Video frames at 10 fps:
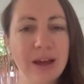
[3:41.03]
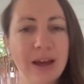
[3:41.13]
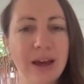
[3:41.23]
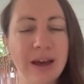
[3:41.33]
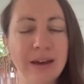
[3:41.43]

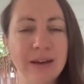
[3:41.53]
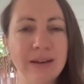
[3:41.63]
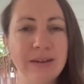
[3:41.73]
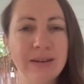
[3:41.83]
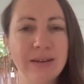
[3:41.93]
And
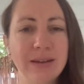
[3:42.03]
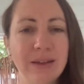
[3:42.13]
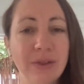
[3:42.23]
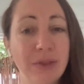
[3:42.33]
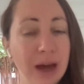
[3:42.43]

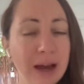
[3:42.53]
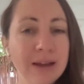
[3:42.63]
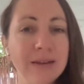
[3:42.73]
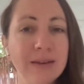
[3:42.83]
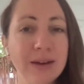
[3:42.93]

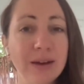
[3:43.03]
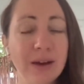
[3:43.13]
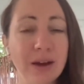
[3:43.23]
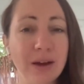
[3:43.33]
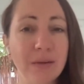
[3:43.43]
that
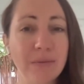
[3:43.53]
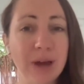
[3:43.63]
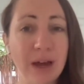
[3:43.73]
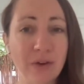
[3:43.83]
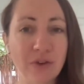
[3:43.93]

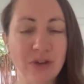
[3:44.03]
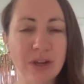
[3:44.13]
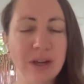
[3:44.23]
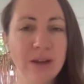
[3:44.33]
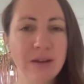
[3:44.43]

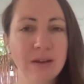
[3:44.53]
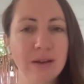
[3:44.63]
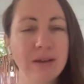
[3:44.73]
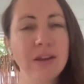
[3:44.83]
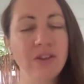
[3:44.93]
energy
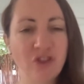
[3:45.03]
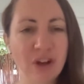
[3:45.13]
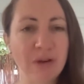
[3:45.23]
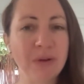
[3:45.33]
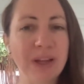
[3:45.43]
is
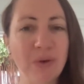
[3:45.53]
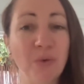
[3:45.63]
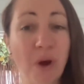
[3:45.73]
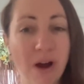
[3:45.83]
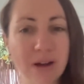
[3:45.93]
generally
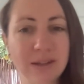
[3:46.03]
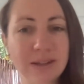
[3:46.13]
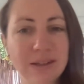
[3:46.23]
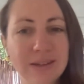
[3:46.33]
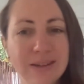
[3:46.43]

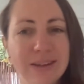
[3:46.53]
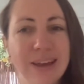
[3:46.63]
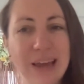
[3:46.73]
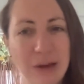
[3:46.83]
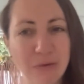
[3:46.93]
Ross
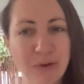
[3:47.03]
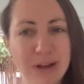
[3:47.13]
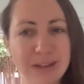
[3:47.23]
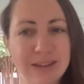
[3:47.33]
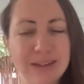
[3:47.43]
in
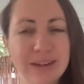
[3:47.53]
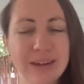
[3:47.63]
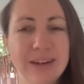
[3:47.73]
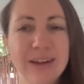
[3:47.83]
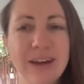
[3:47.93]
Friends.
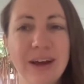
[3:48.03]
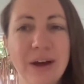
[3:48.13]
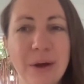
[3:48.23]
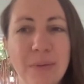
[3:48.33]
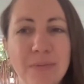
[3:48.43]

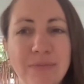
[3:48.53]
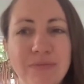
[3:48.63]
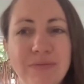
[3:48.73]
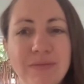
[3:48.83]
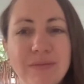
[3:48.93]
Um,
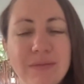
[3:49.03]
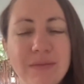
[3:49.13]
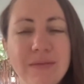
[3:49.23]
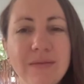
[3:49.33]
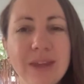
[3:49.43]

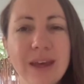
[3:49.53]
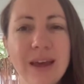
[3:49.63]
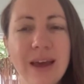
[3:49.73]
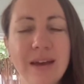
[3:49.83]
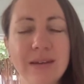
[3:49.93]

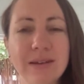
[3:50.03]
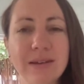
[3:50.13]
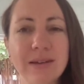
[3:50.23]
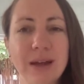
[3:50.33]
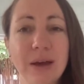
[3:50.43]
and
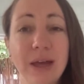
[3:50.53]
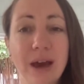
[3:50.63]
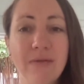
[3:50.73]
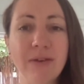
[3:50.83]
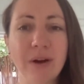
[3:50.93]

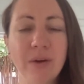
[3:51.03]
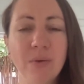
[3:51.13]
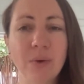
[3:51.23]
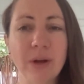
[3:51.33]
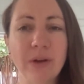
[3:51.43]
Kapha,
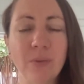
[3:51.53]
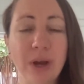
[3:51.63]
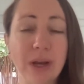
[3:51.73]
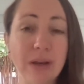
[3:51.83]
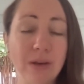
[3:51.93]

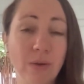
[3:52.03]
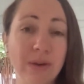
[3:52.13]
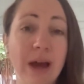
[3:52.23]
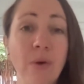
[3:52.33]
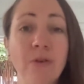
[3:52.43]
when it goes
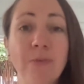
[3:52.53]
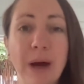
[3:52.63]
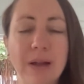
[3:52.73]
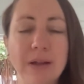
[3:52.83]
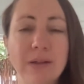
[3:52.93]
out of
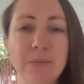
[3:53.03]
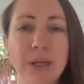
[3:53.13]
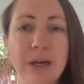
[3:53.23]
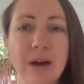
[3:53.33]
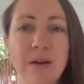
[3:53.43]
balance,
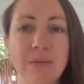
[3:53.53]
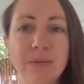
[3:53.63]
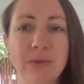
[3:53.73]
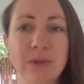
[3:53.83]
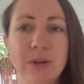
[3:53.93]

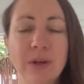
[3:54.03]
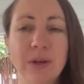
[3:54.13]
becomes